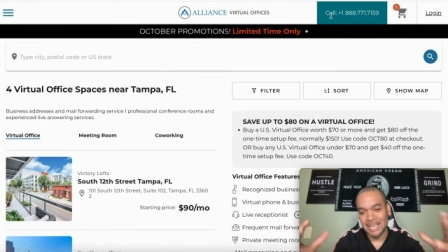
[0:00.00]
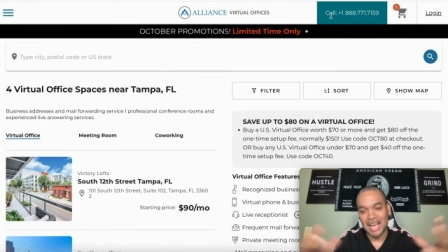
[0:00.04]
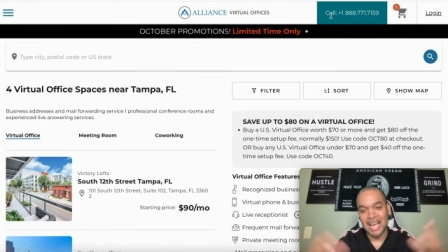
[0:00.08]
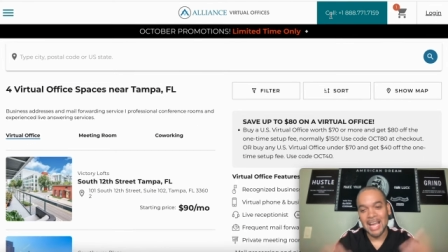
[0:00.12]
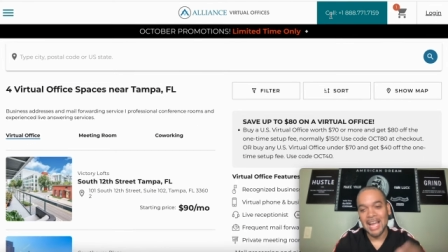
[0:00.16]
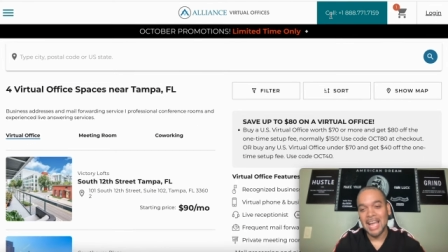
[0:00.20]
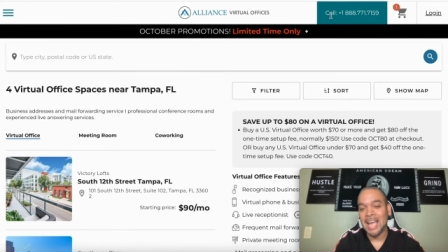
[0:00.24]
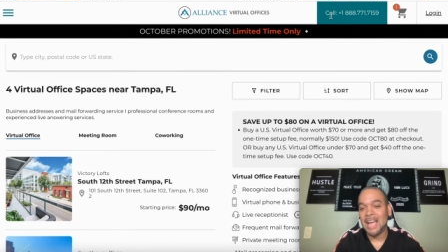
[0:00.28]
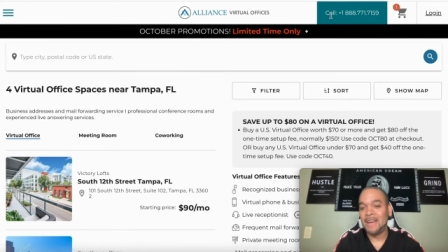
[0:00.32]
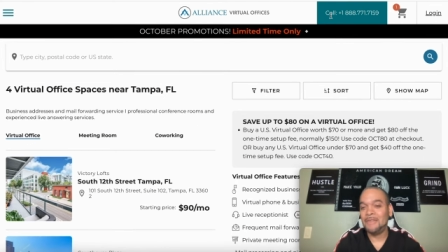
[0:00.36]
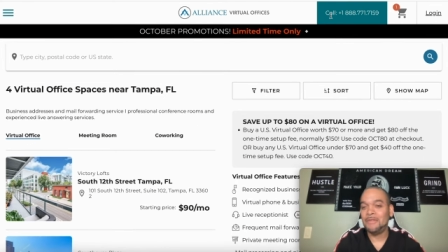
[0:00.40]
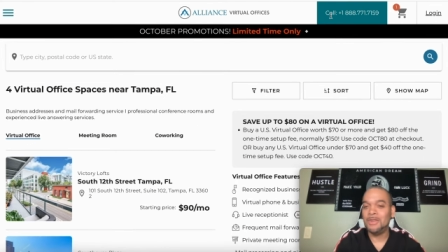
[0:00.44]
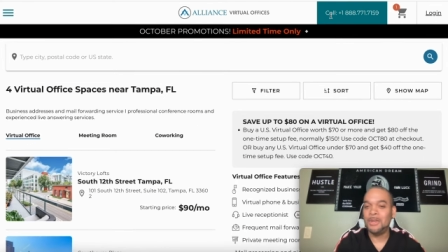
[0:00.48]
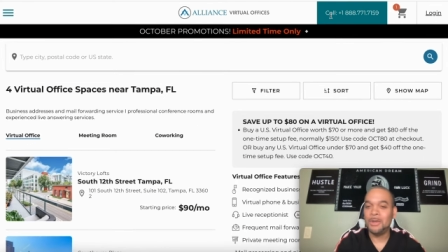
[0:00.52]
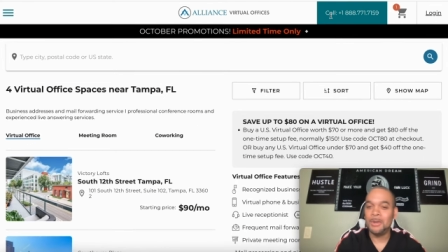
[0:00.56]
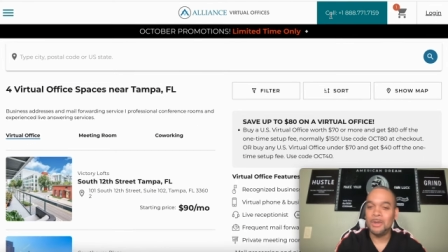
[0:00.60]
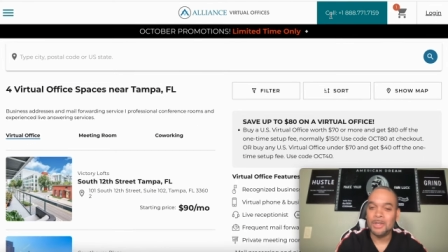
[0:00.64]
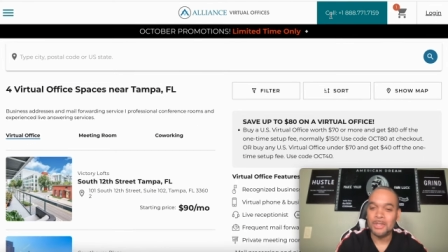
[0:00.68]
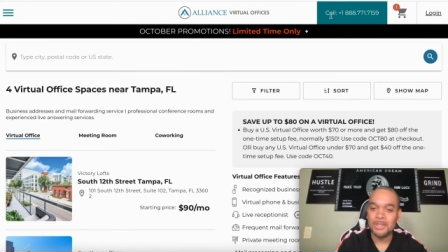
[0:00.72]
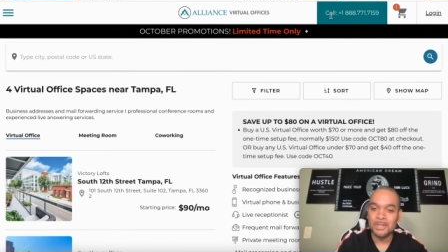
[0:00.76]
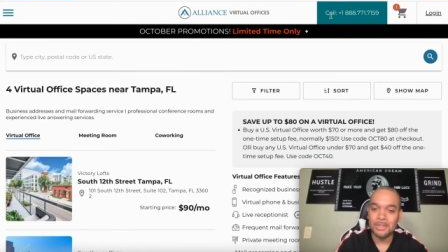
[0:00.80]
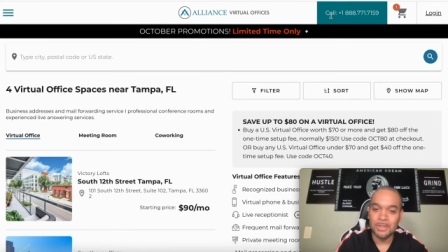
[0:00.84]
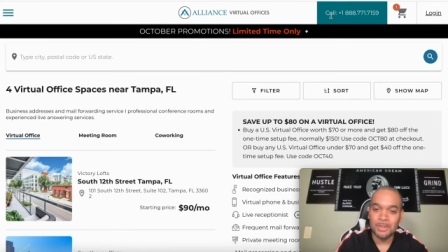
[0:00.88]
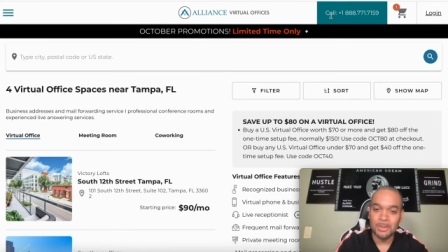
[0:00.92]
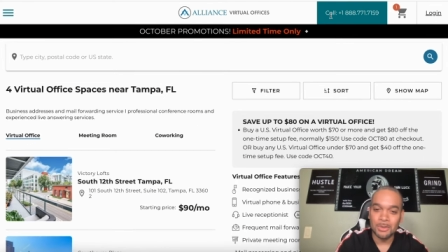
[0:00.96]
not have no
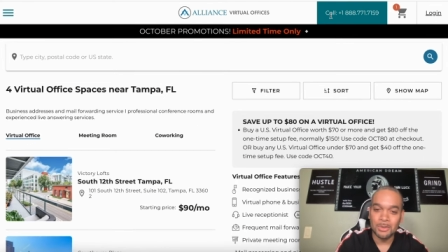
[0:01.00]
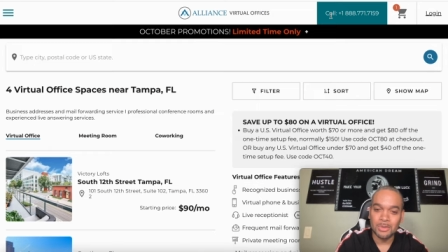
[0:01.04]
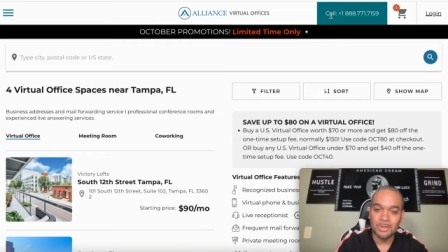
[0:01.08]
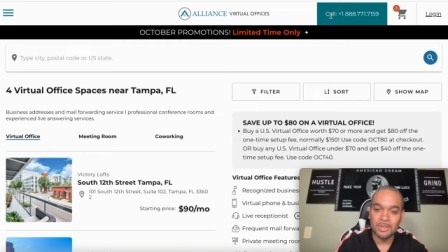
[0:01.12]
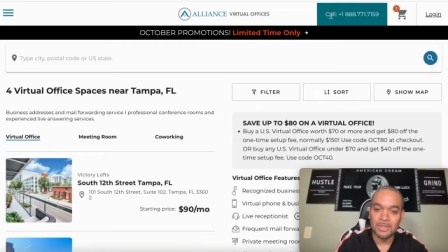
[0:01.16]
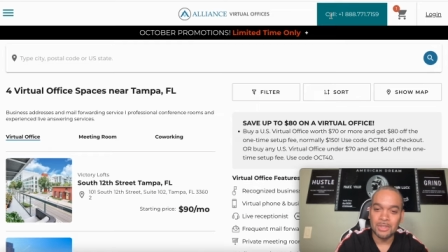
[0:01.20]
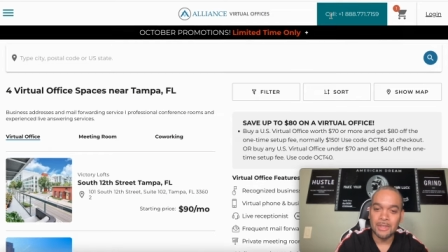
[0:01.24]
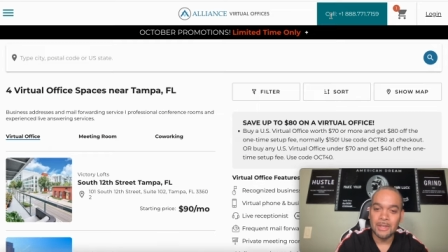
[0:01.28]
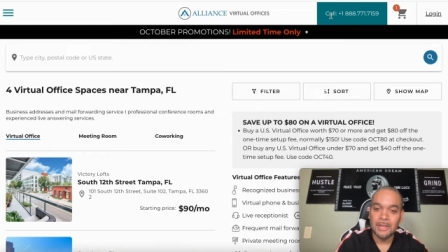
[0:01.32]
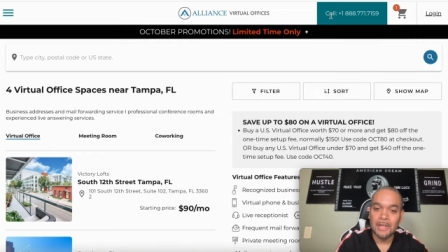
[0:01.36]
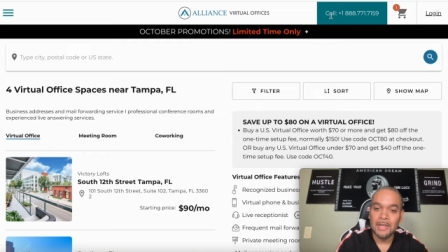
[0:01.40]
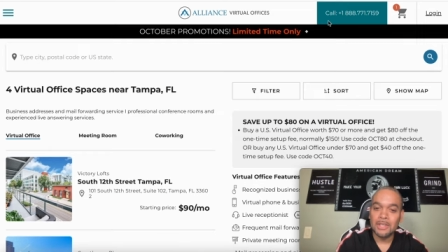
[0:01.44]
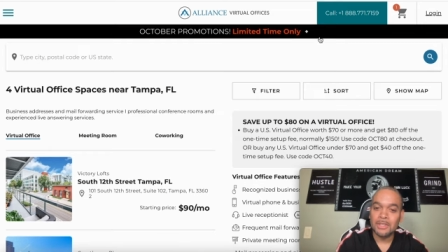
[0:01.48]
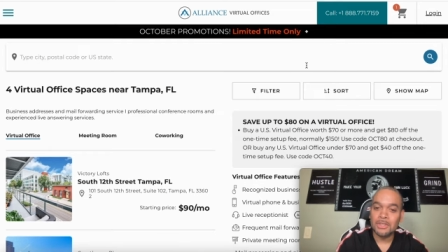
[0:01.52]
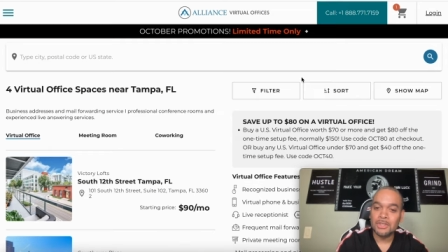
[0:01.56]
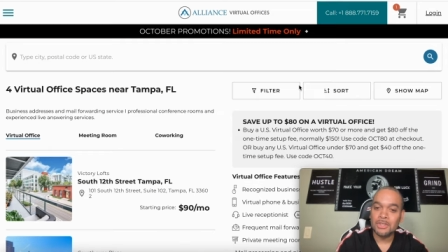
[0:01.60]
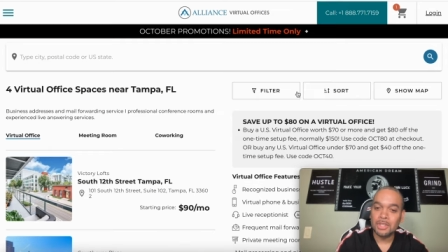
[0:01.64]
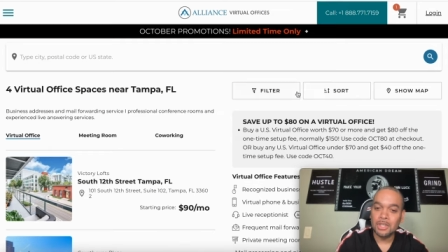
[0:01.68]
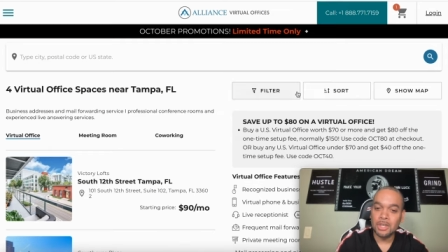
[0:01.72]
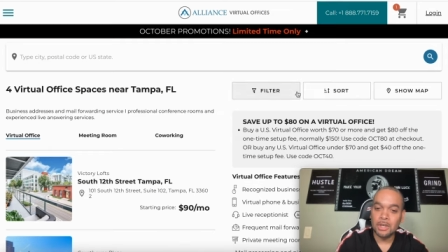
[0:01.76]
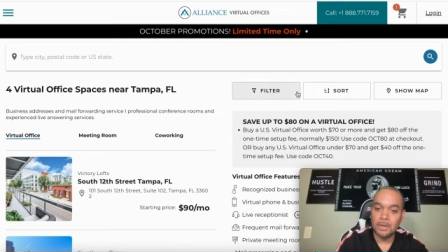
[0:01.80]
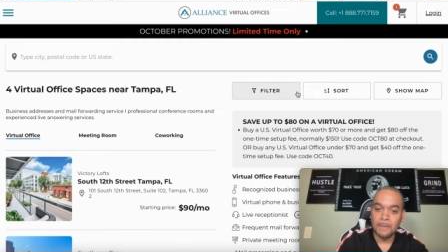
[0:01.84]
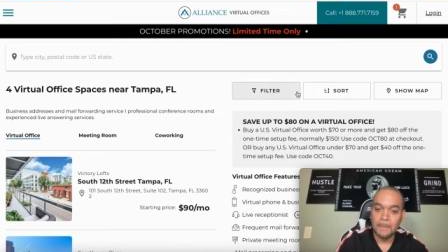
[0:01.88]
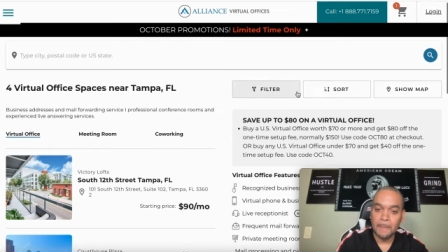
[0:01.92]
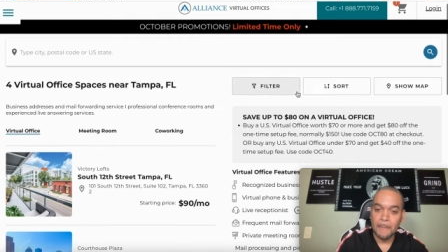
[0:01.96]
excuse.
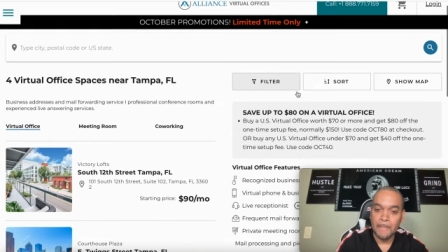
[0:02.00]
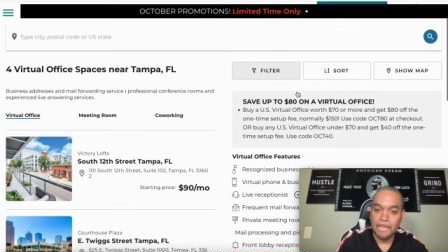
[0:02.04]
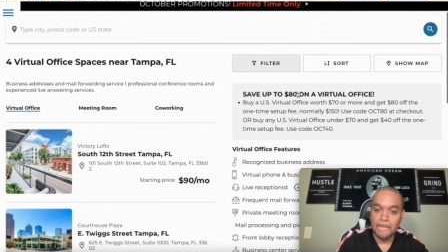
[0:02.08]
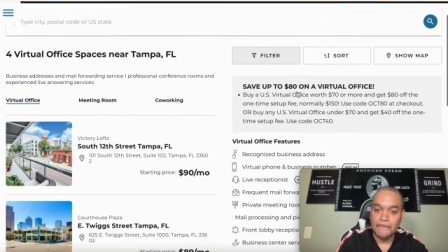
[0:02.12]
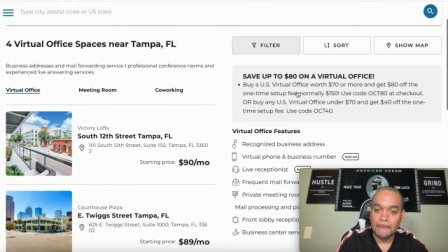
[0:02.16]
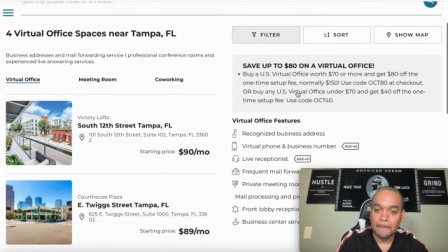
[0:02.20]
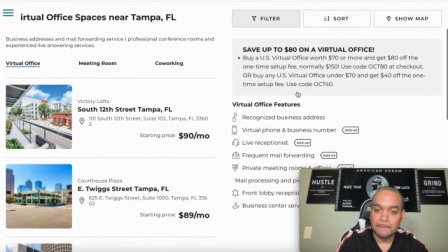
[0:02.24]
So,